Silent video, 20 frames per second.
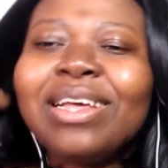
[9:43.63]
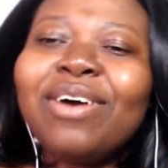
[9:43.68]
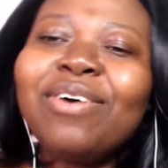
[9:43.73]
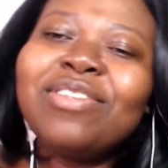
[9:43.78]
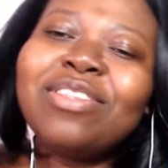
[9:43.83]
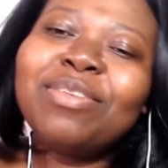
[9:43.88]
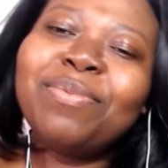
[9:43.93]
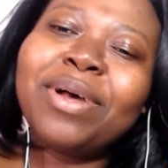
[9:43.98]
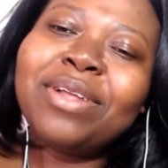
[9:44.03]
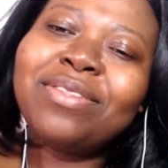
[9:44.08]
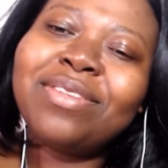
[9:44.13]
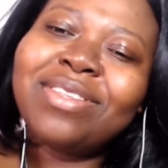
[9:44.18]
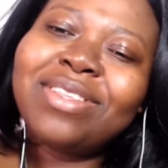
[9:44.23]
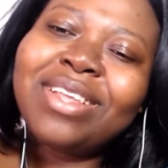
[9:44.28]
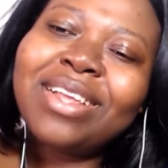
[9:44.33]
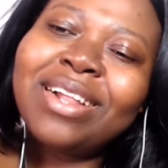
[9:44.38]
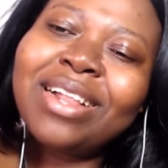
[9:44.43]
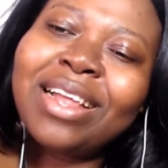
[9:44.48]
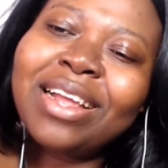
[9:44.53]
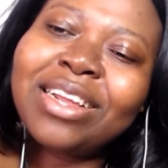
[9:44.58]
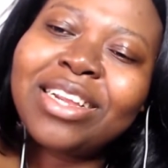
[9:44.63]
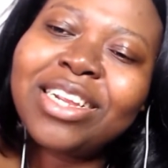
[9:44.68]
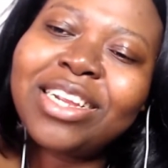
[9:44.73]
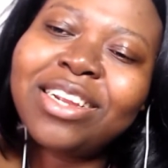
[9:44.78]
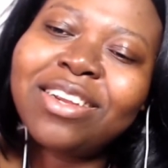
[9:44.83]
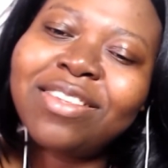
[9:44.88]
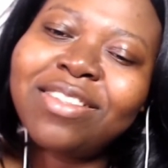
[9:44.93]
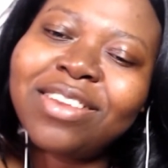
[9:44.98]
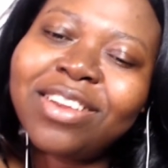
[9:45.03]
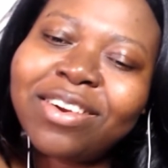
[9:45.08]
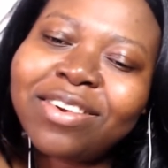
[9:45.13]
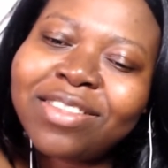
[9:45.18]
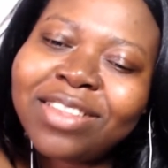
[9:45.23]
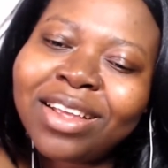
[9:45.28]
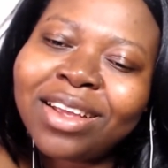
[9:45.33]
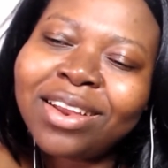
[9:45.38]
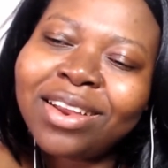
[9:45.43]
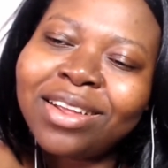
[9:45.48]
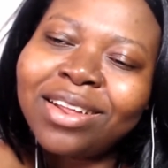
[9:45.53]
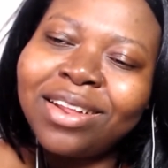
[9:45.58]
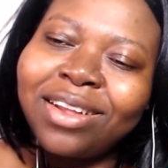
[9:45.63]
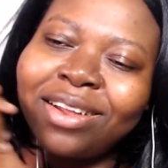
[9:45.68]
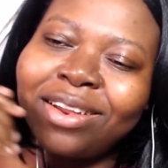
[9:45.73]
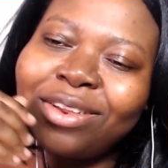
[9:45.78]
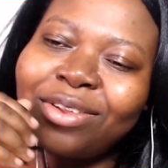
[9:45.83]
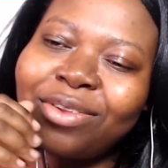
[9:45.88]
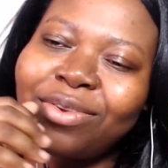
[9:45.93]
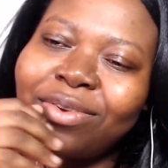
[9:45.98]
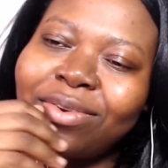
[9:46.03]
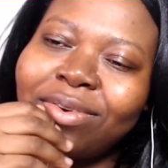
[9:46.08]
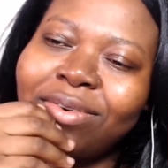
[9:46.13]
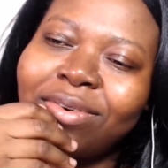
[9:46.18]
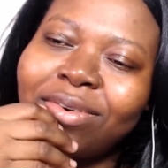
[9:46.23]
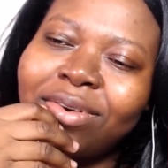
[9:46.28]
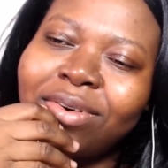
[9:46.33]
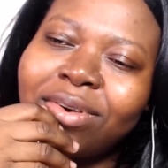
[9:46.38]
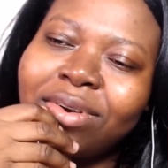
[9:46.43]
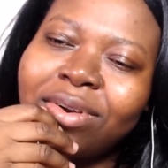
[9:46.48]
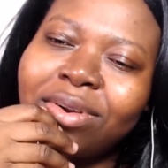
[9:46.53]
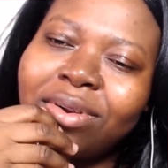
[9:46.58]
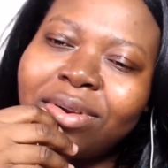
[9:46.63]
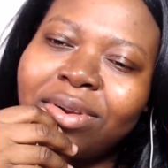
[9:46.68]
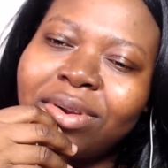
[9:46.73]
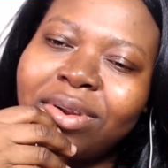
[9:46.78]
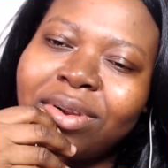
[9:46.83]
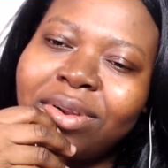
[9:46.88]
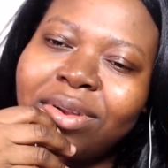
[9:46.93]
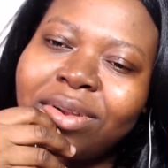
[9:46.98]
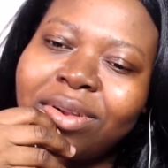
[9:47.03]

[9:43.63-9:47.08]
Yeah, I was about to say, like, she's nearsighted and you're...